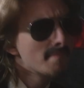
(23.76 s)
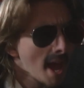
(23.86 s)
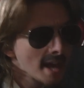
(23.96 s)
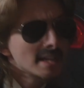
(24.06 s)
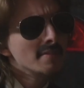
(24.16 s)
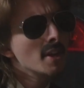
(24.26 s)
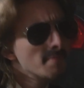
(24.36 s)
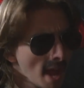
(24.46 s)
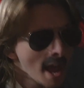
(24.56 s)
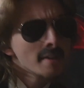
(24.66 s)
tan. I spend my
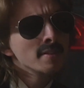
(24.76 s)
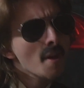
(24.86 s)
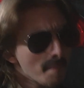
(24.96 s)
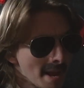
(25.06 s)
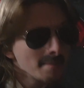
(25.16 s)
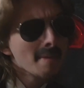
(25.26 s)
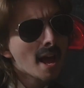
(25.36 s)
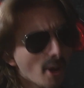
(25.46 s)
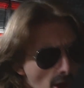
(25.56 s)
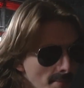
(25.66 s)
days in a big black
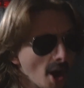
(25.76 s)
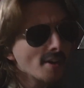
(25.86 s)
unmarked